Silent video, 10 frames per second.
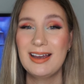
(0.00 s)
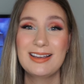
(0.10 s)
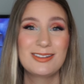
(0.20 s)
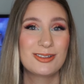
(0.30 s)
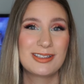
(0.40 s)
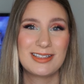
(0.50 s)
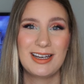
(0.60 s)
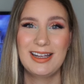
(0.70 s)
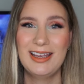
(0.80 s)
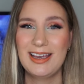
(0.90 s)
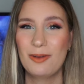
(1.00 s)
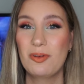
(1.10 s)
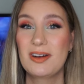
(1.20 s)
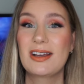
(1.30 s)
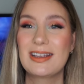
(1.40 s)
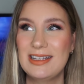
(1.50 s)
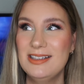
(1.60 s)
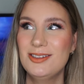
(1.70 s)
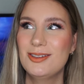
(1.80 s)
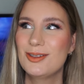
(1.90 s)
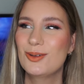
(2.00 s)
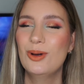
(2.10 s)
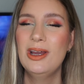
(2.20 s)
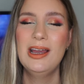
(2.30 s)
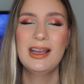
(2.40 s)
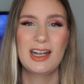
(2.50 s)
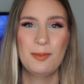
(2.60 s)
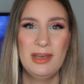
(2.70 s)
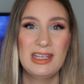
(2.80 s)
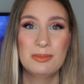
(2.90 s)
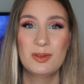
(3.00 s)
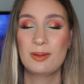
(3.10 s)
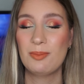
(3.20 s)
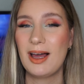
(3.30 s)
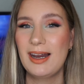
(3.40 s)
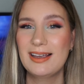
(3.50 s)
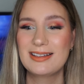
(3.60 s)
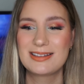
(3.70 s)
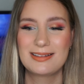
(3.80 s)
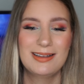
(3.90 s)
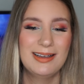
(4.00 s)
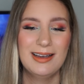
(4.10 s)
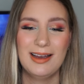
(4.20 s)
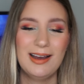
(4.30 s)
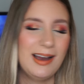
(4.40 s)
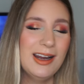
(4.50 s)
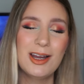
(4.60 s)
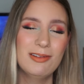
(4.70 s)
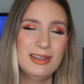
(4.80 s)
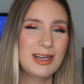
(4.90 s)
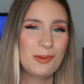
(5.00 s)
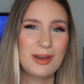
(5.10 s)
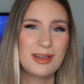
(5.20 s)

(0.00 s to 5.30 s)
It's just exciting. And when I get into kind of picking between palettes, I love it anyway.